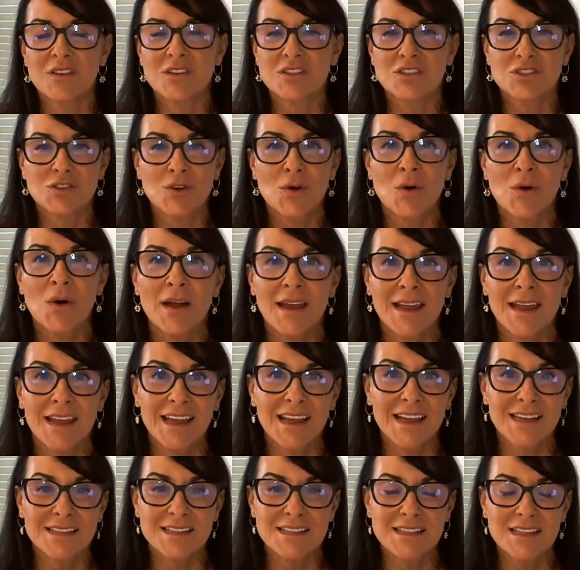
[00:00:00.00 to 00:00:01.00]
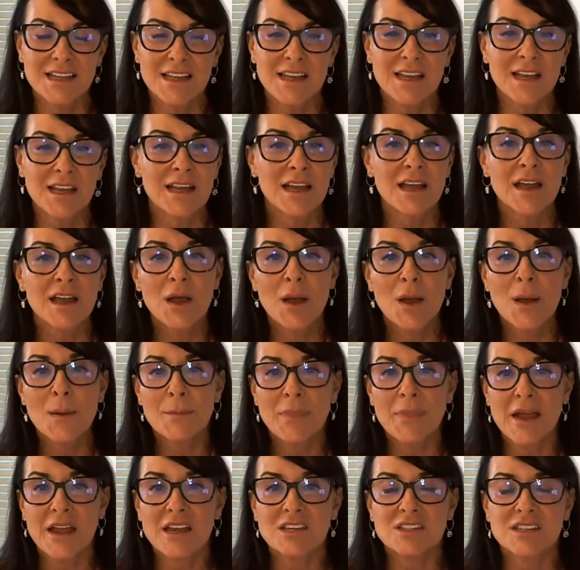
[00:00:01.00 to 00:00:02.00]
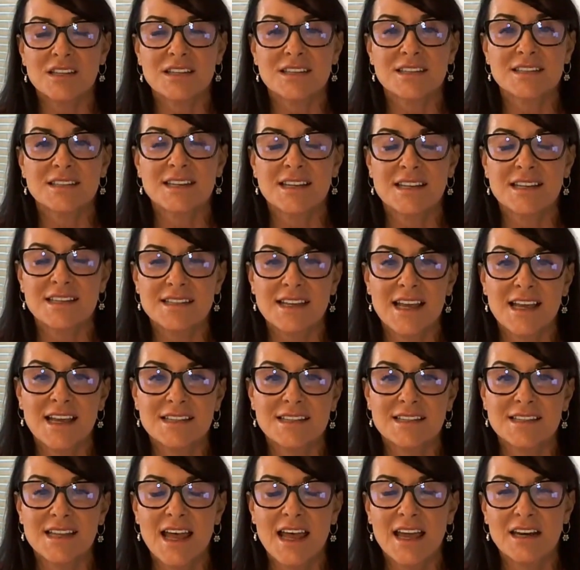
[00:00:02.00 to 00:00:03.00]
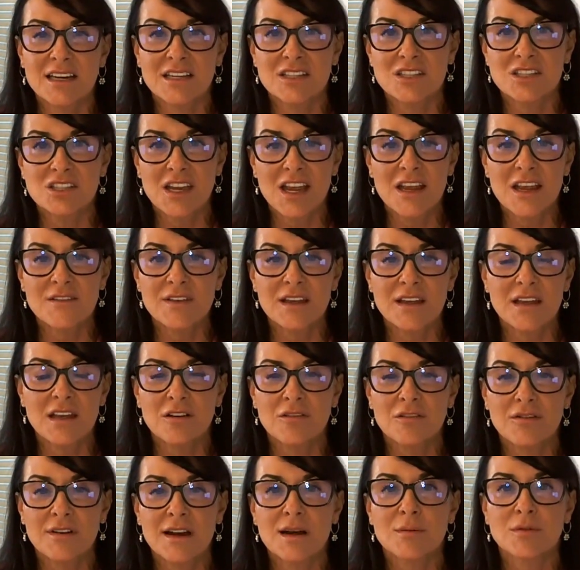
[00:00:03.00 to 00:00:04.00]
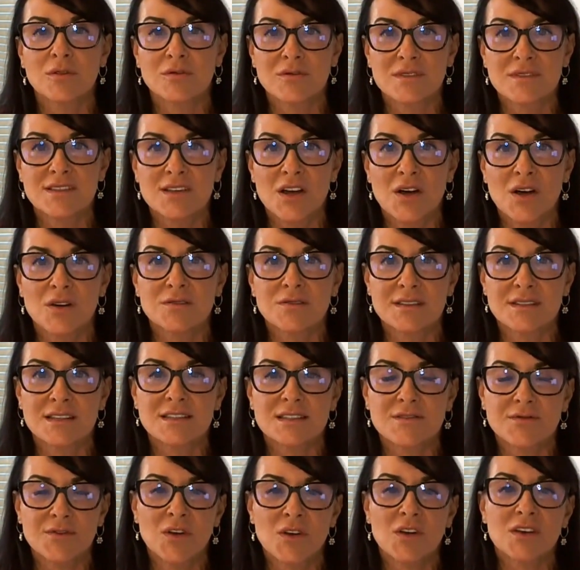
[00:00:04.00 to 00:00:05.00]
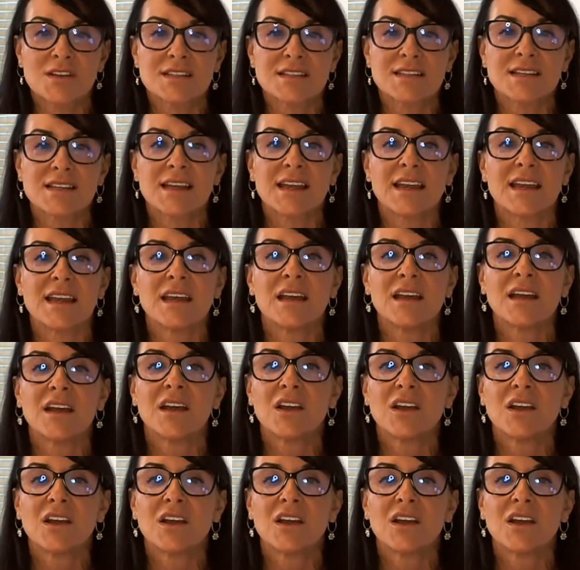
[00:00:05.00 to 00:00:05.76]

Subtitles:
The joy in seeing patients' success and achieving incredible results is firstly